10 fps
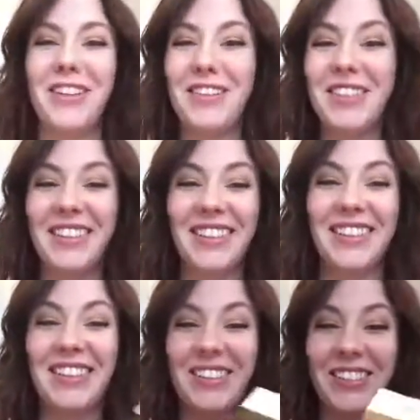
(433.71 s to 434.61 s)
That was
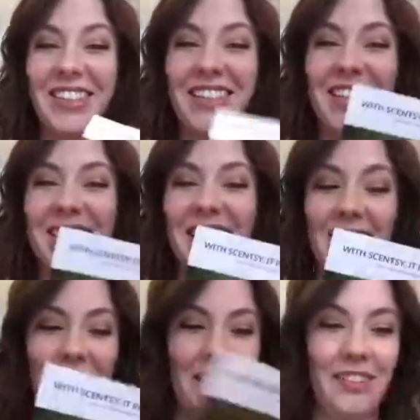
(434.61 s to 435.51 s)
literally the next thing
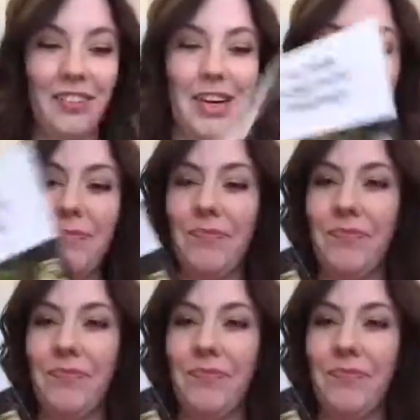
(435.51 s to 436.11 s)
I was gonna grab.